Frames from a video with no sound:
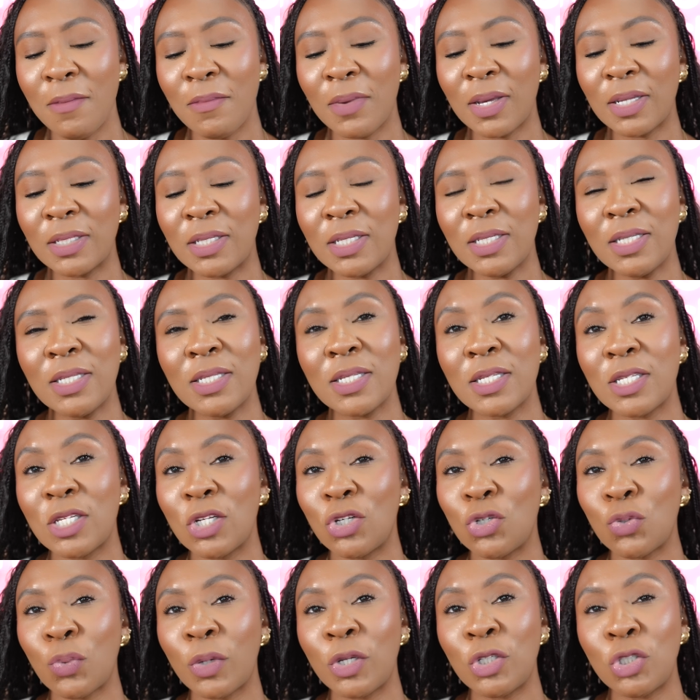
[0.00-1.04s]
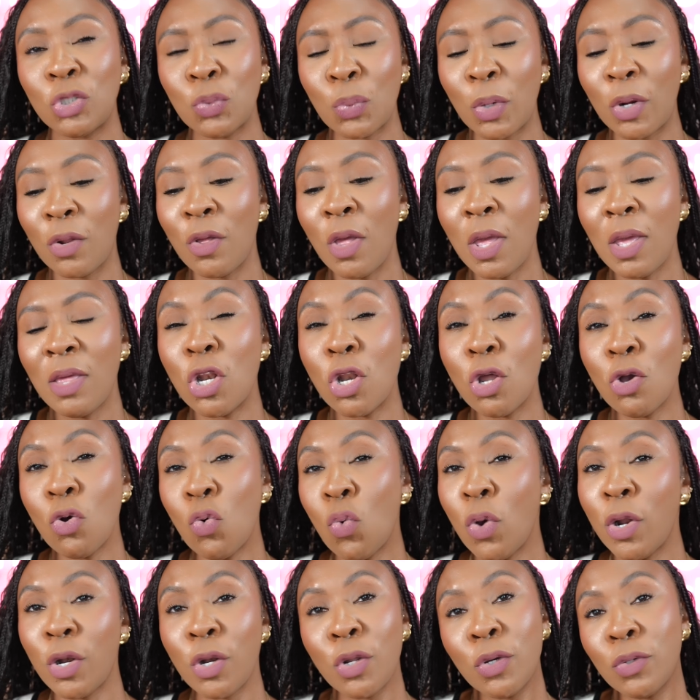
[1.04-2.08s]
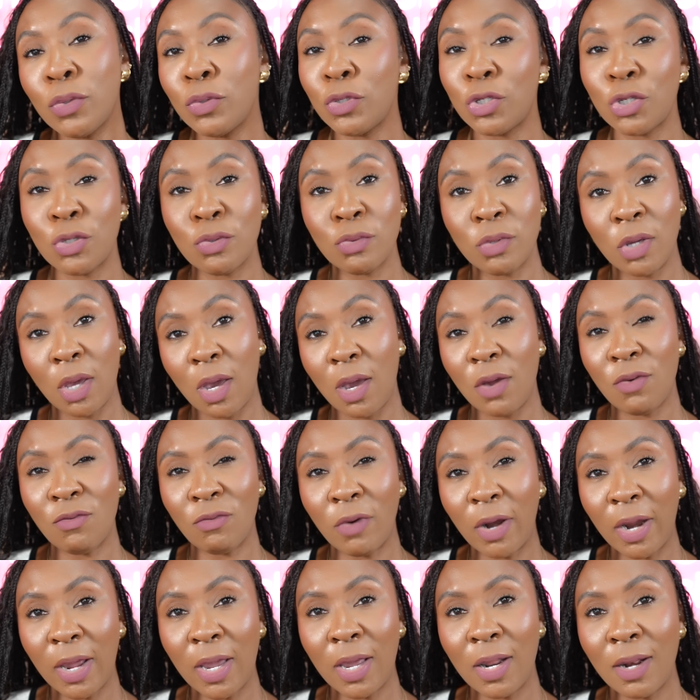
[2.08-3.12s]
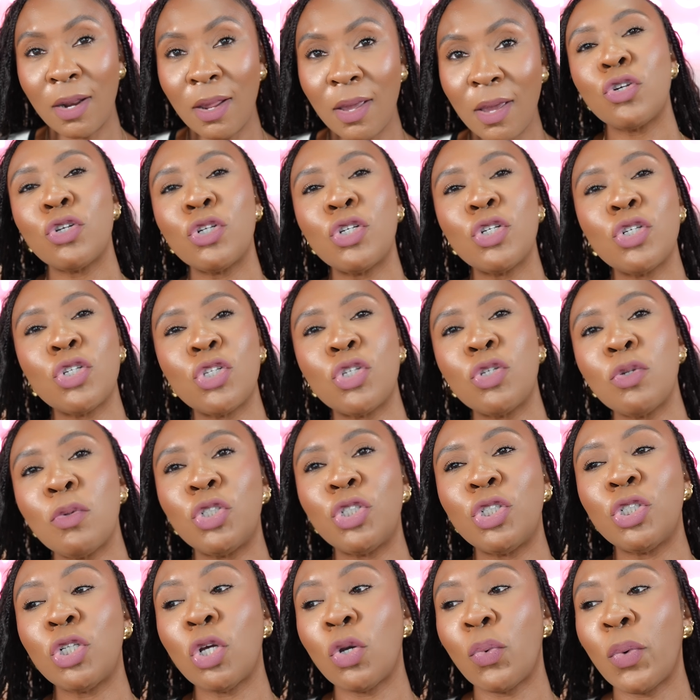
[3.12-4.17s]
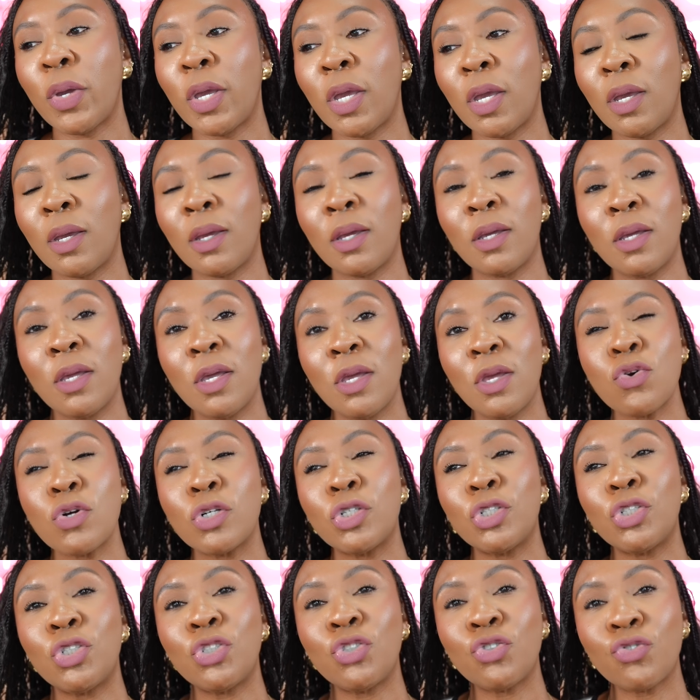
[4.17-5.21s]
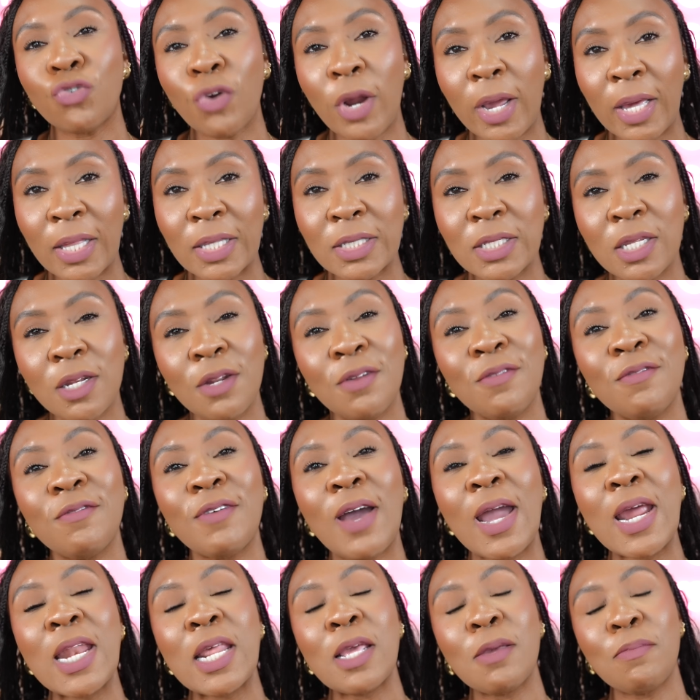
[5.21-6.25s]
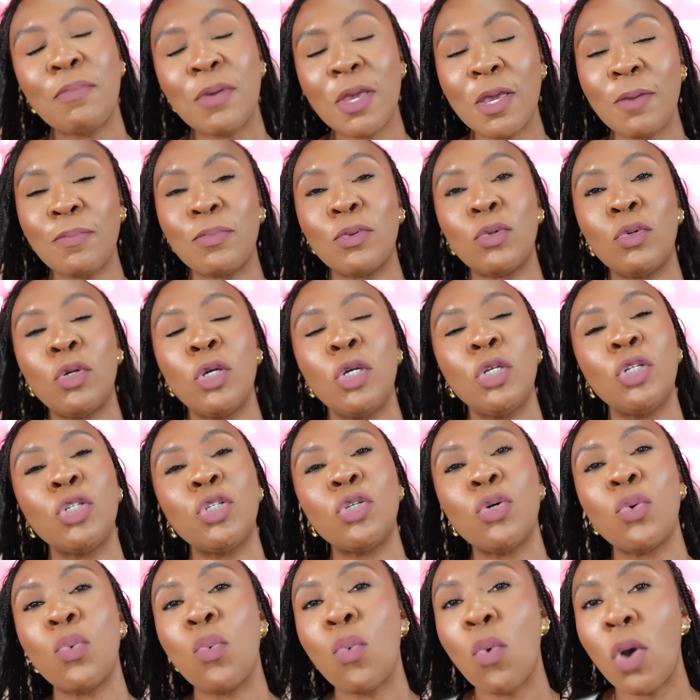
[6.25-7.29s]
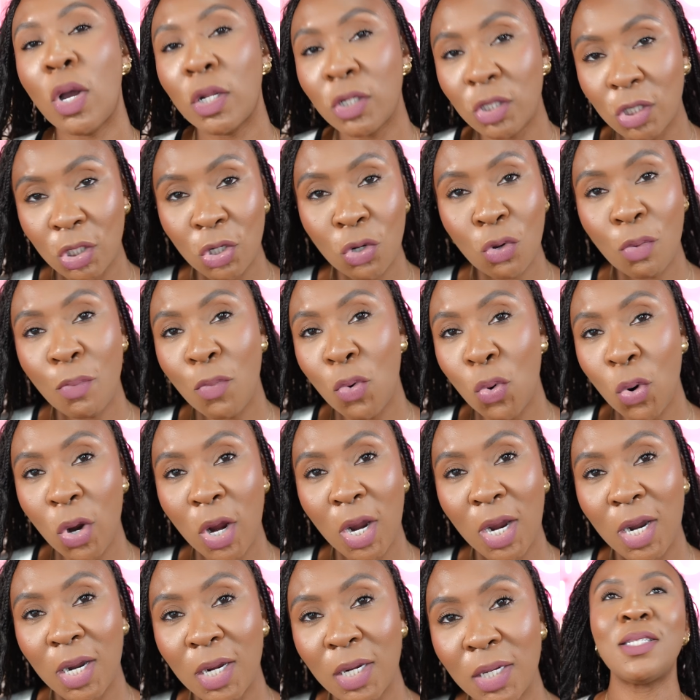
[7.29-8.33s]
Because this is a situation where no one knows you yet, right? You're just showing your strengths and inviting people to want to know more.